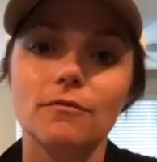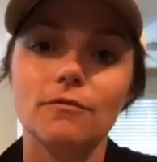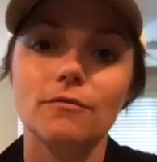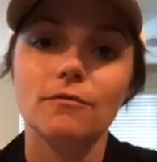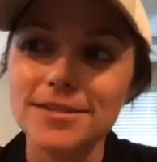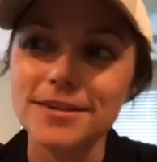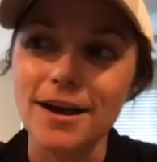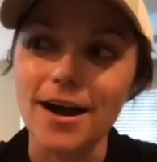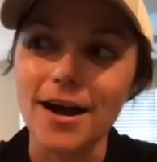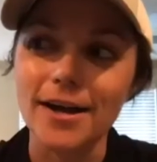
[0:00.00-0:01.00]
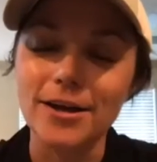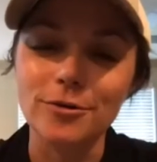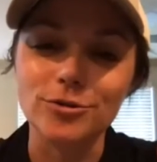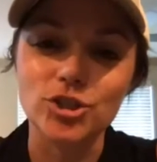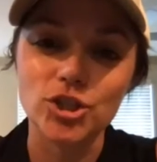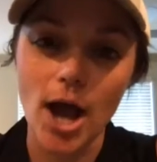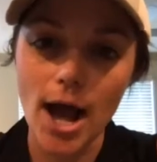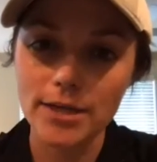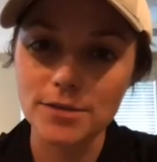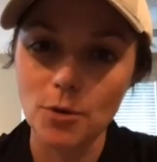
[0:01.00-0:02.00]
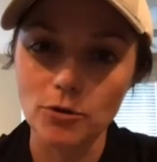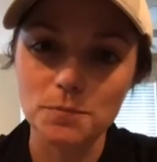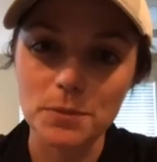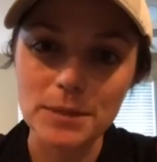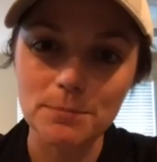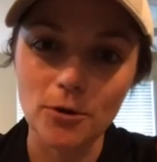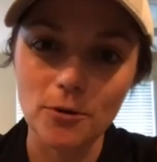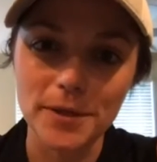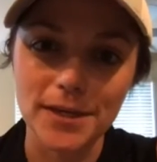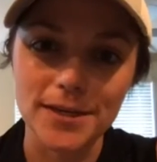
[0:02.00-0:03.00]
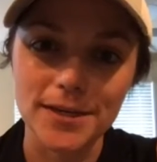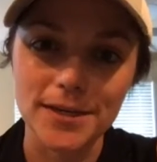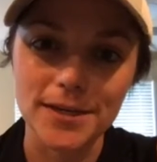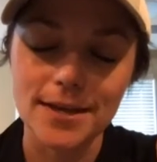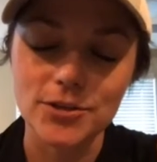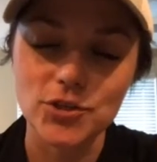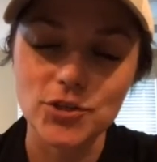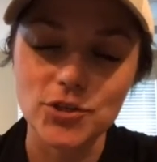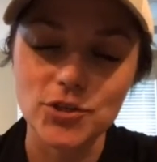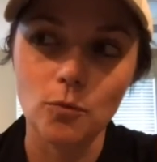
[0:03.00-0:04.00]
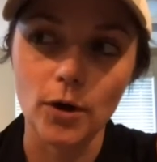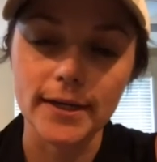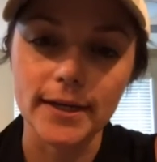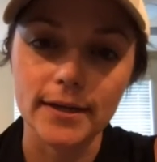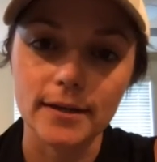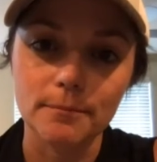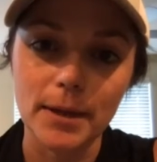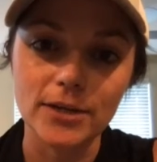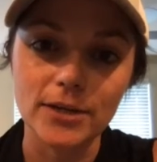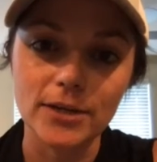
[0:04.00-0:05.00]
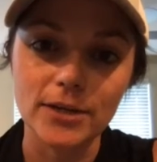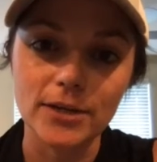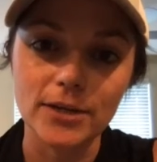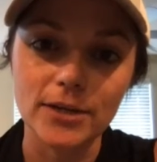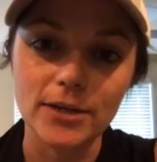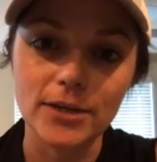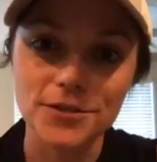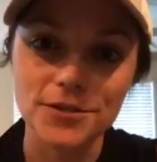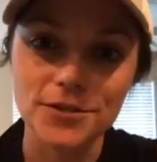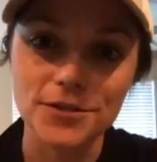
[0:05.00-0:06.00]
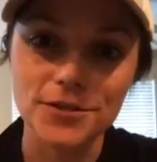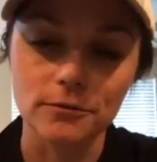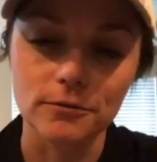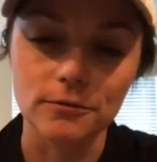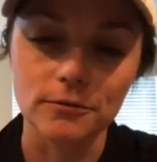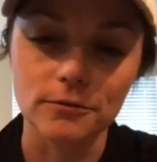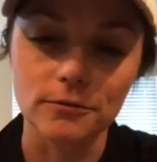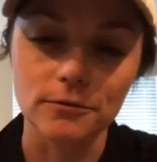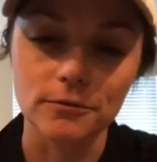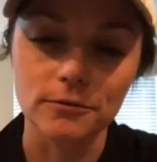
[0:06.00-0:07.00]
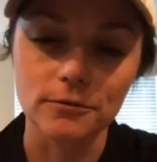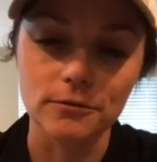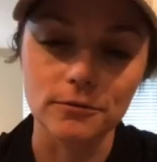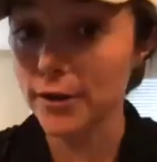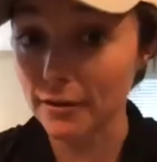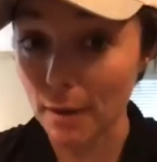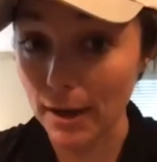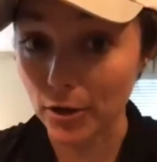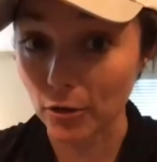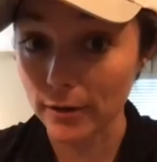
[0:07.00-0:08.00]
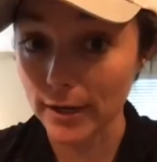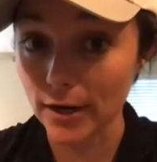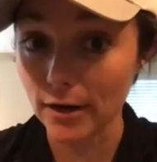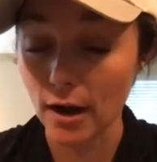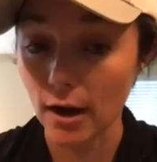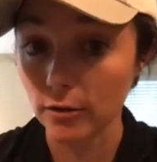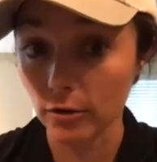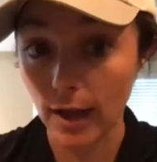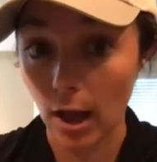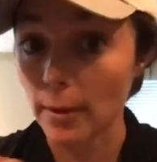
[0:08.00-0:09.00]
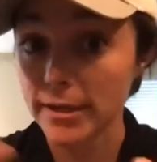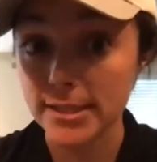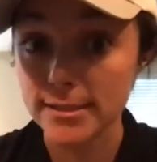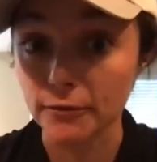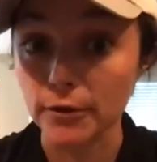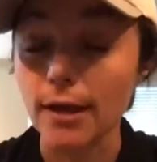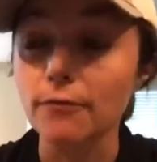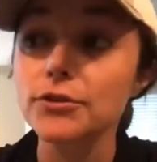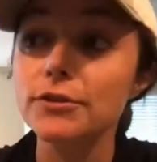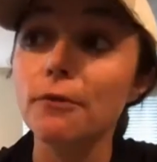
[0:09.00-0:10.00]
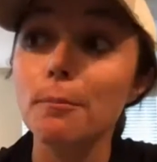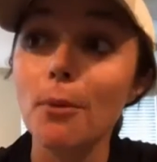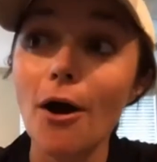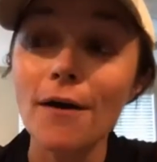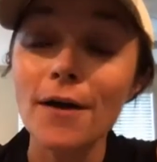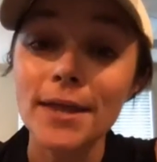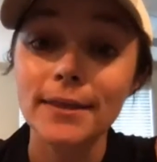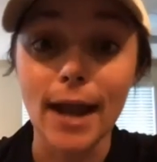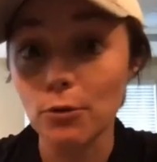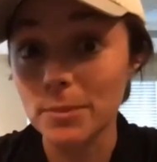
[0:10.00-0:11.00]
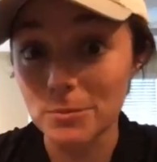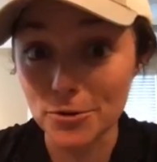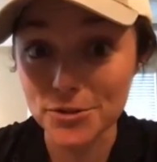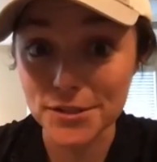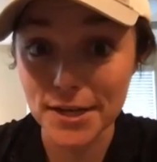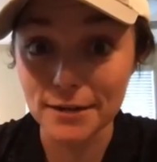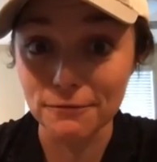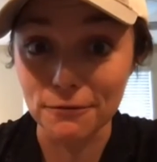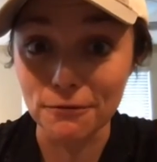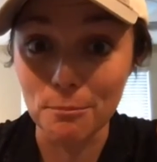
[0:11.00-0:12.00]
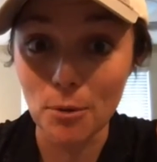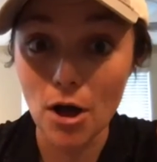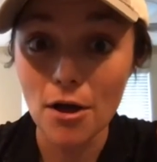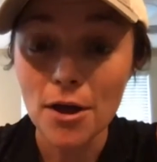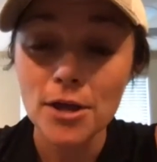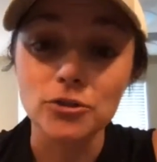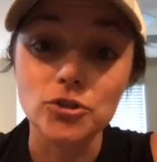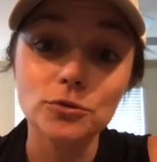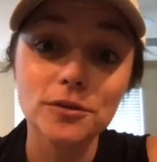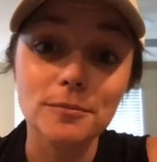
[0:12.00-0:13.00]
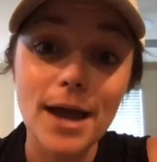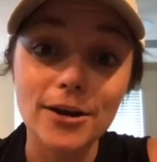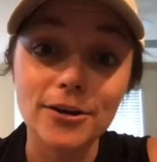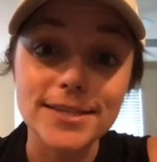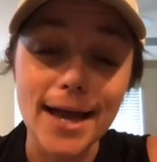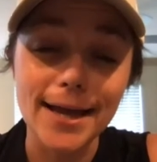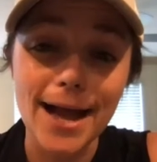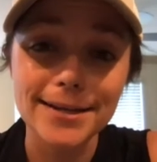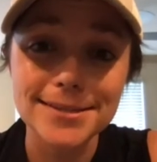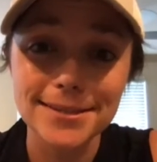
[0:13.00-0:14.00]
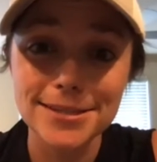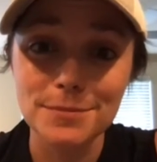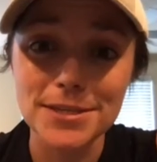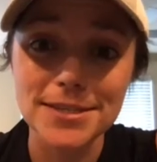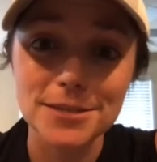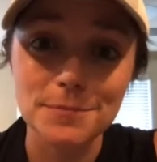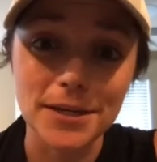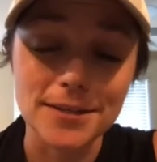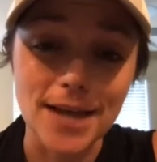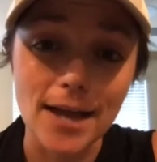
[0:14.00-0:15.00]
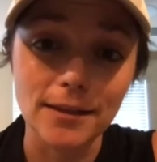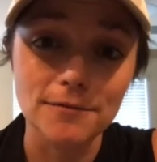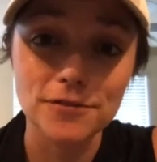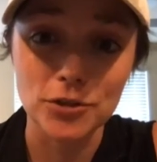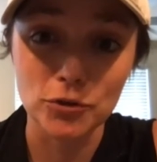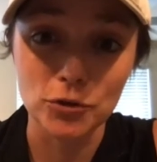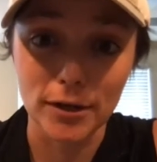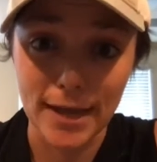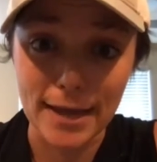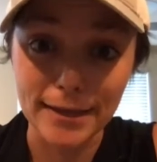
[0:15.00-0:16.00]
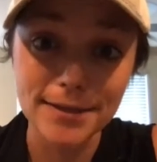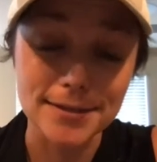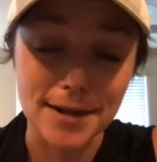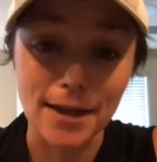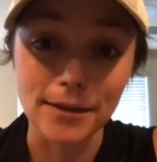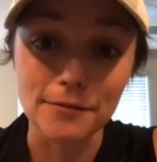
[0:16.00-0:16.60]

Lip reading: I will say this, I know it shocks most people because they assume working in major fall markets for the almost entirety of my career, albeit at different levels of football, that I would be most excited for football. The truth of the matter is I got into this business because I love the New York Yankees and I love